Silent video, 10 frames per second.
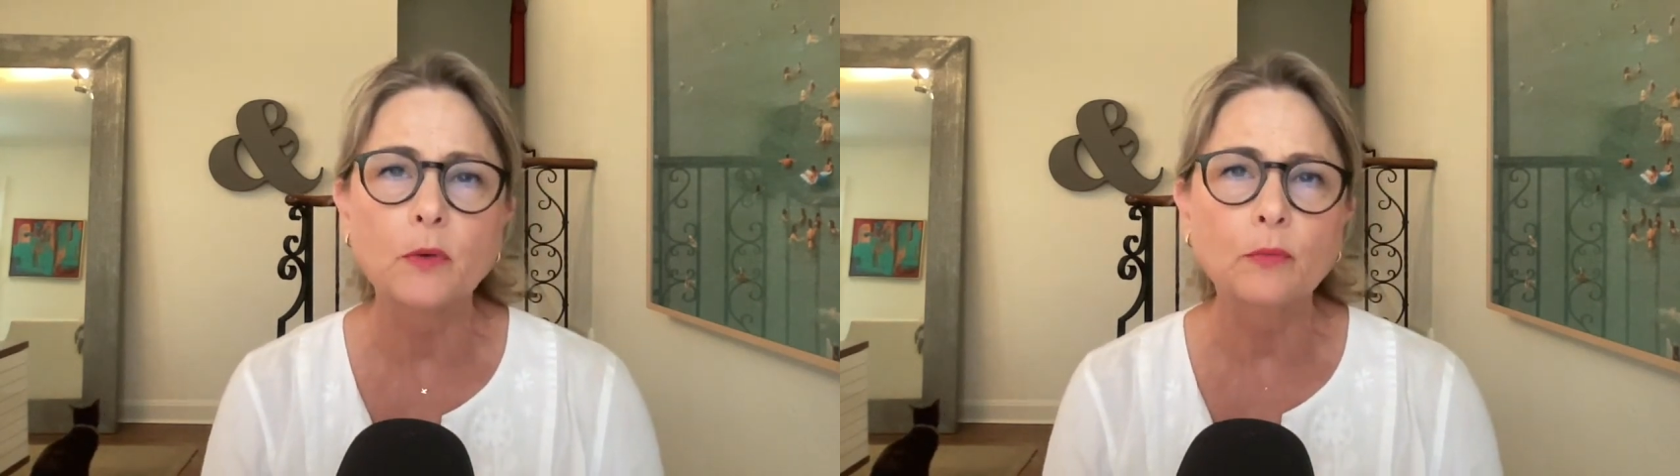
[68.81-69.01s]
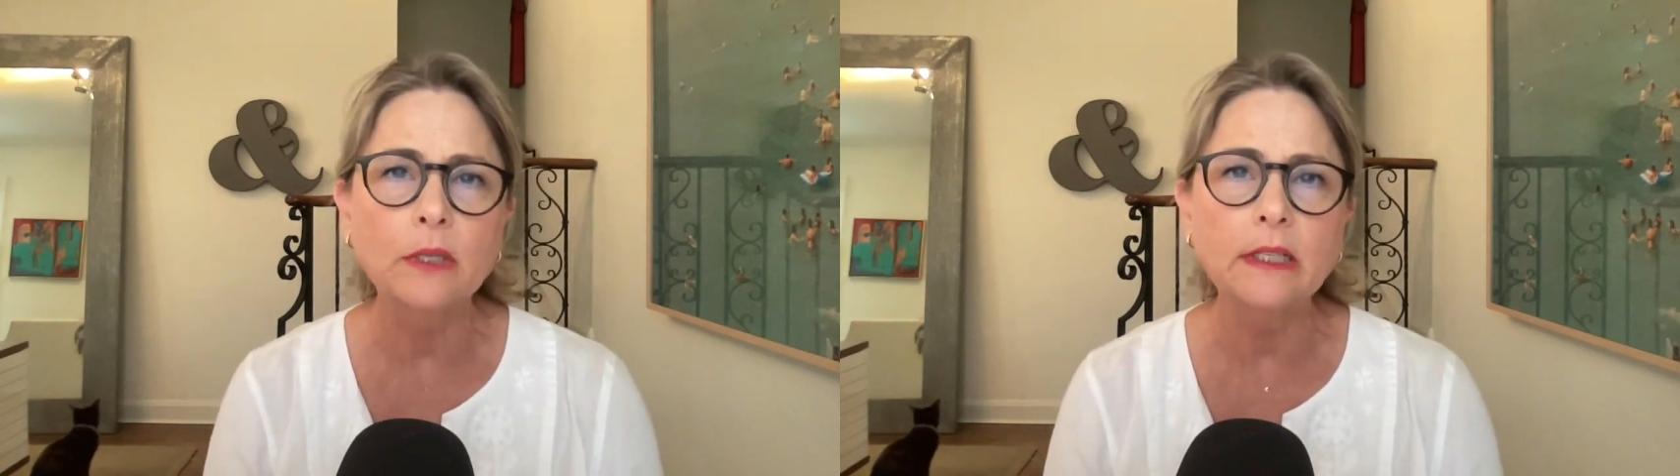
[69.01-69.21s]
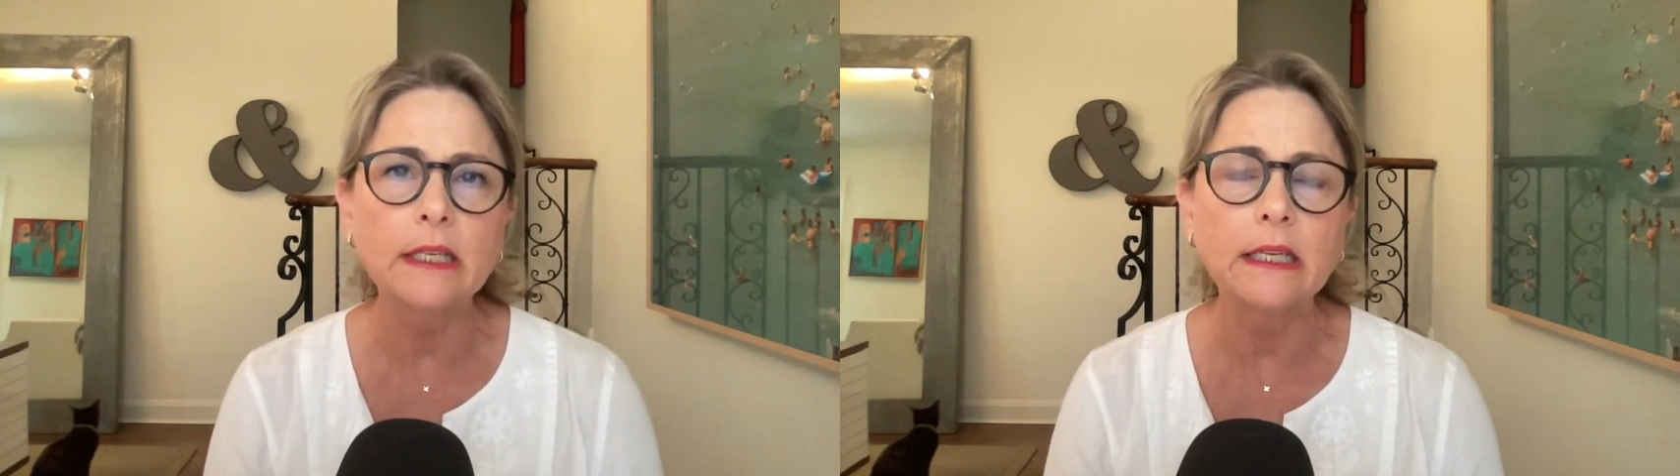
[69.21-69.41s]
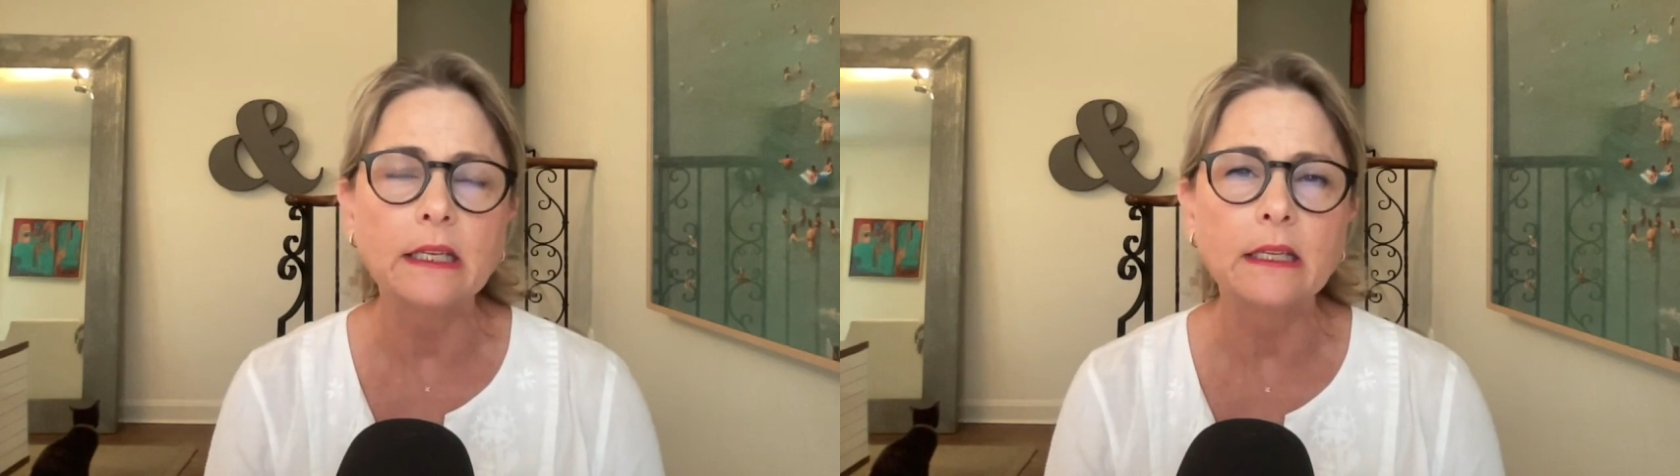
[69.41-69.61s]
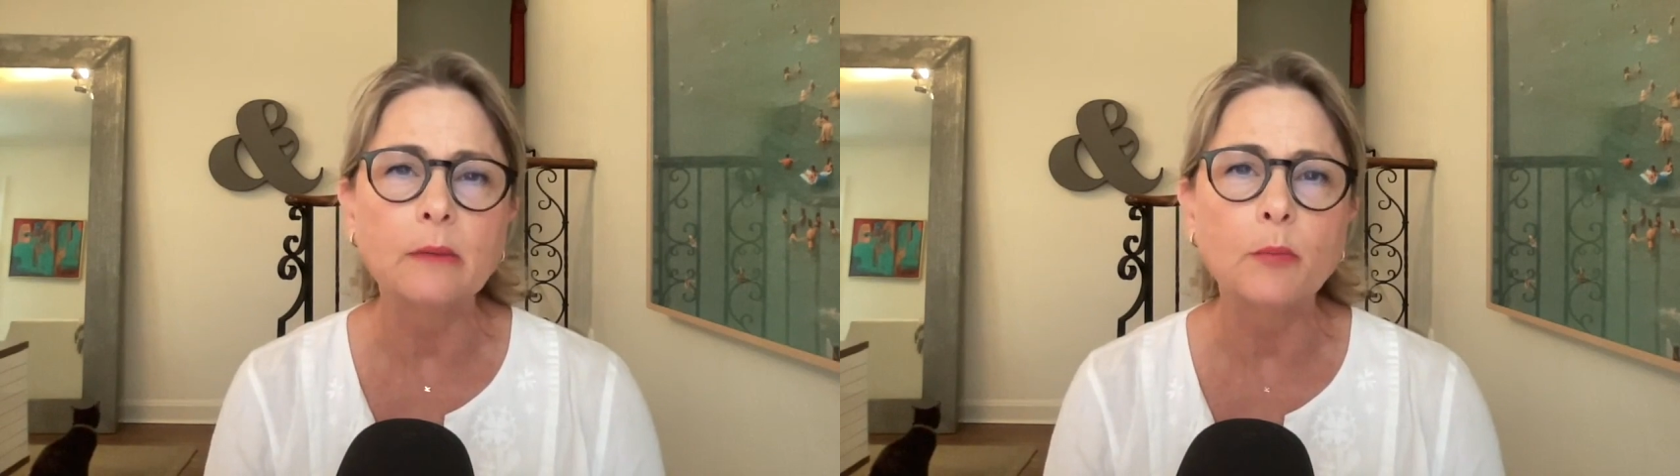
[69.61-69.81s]

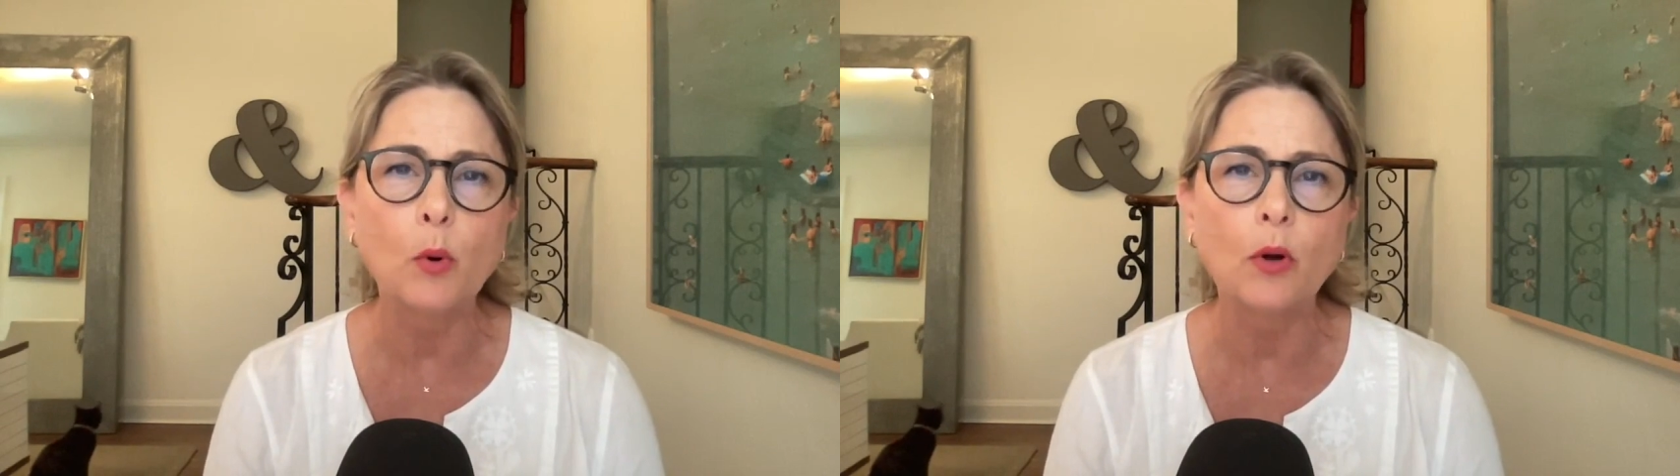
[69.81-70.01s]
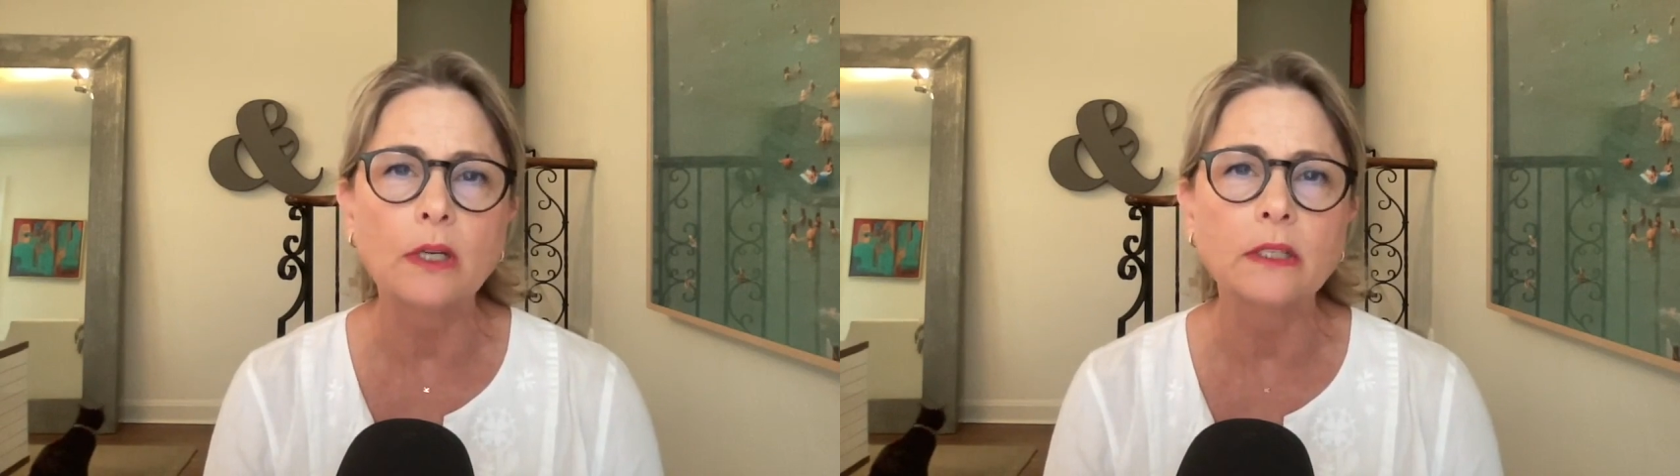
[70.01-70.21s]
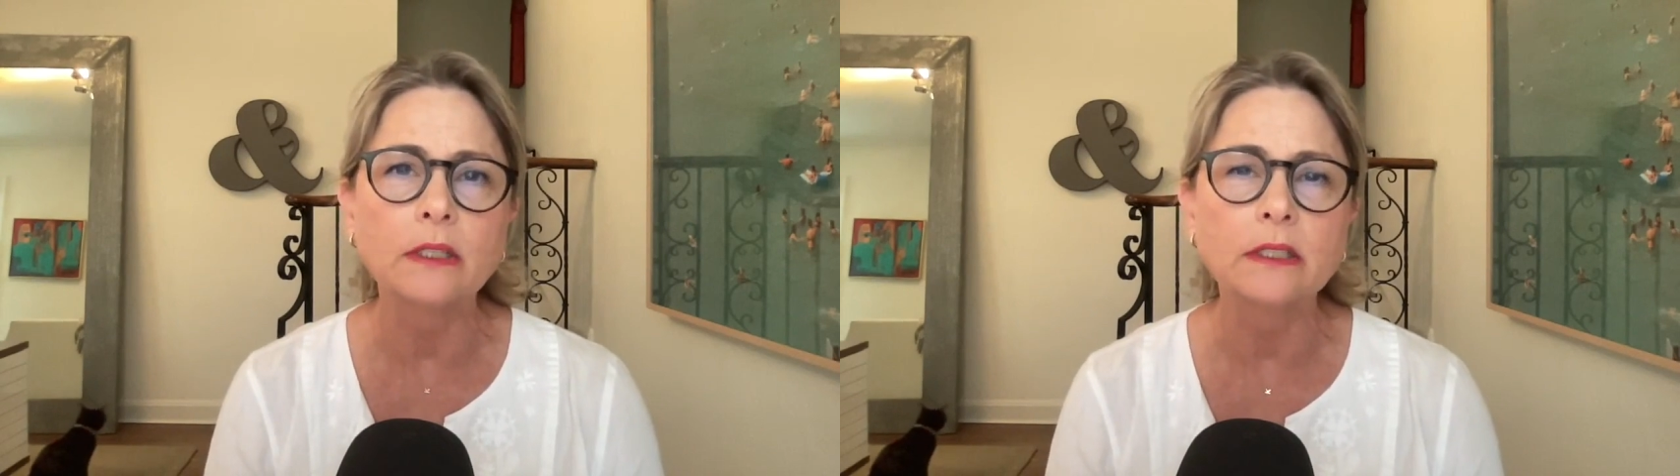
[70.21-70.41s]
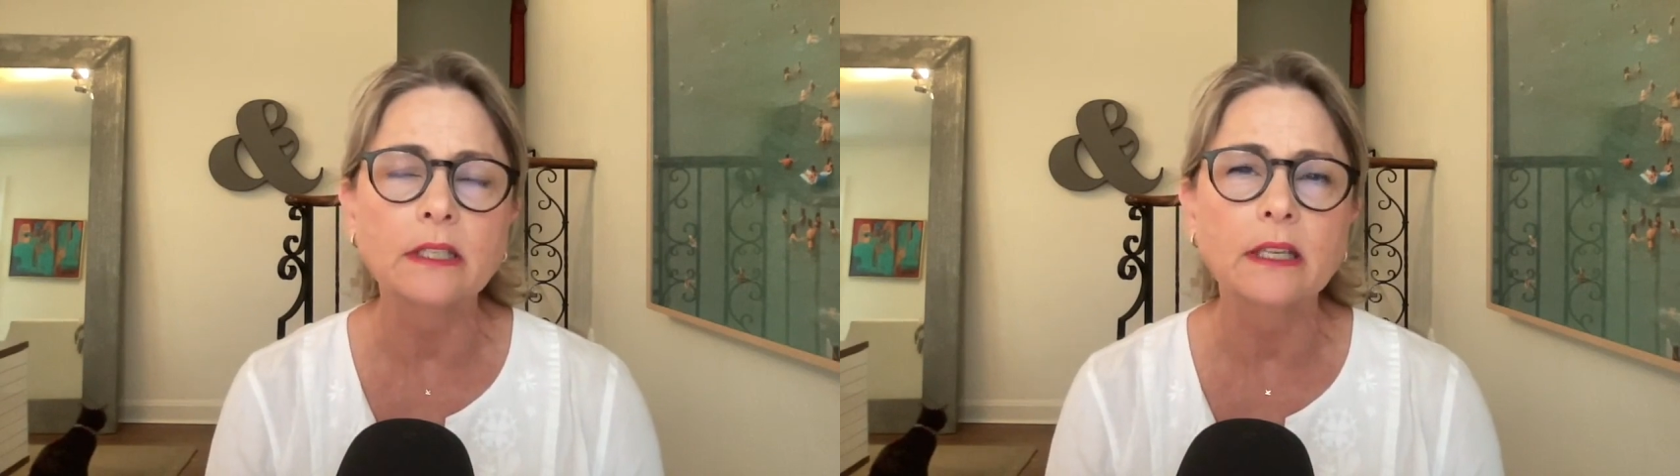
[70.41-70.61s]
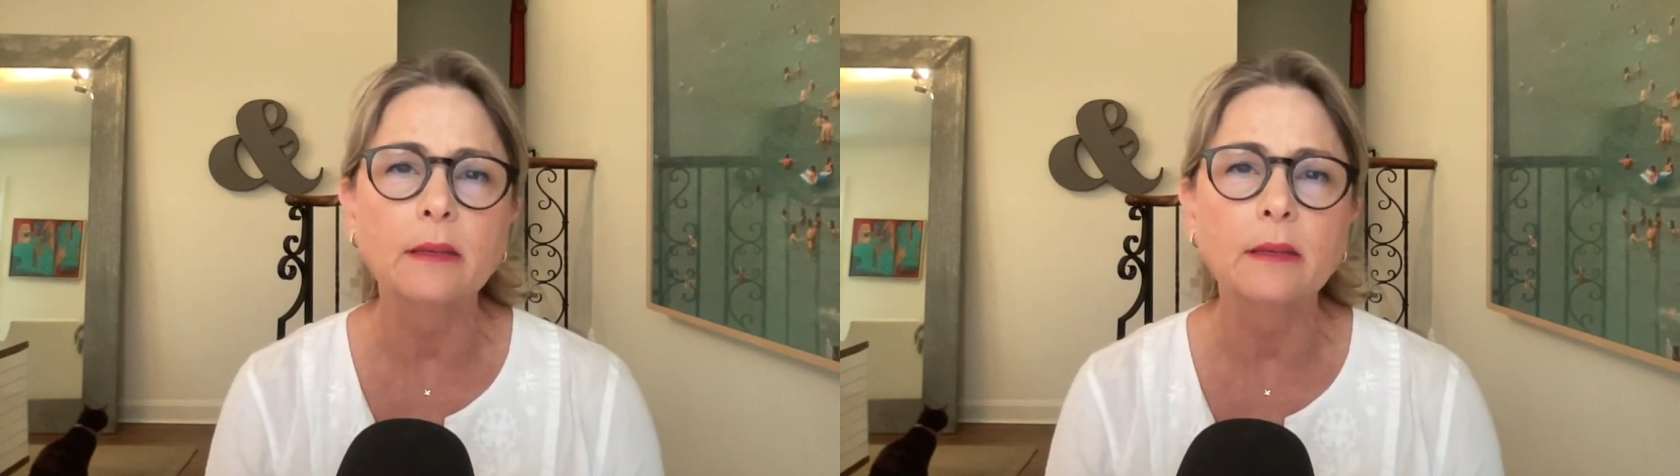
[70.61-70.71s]
really important